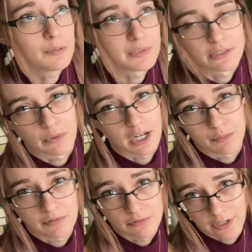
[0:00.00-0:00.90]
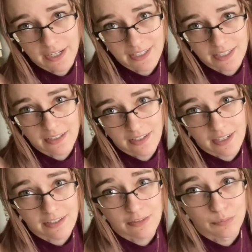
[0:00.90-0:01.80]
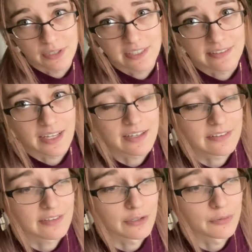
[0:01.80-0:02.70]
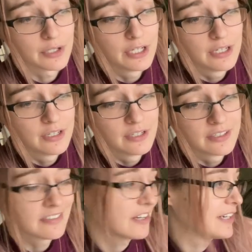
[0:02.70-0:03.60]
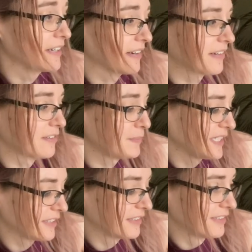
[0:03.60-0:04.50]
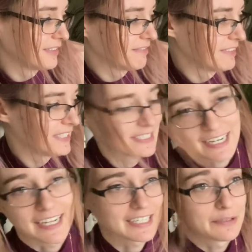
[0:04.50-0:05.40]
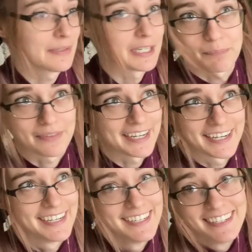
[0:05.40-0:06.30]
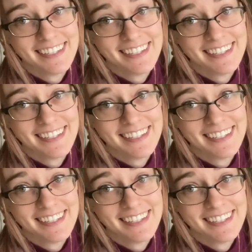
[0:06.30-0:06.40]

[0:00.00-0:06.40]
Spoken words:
be a while before I get a nice and pretty set. So, sorry, Cosmere, you're not going up there.